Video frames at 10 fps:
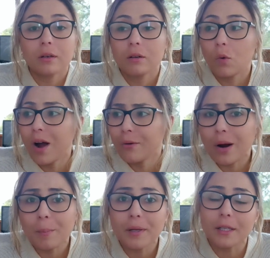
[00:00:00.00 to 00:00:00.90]
quite
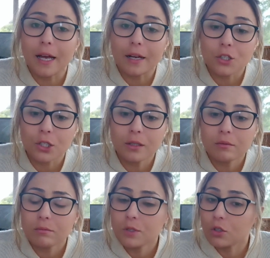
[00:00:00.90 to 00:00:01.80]
rapidly, actually.
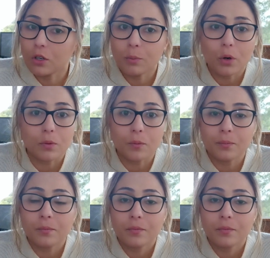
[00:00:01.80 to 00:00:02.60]
It's not a problem.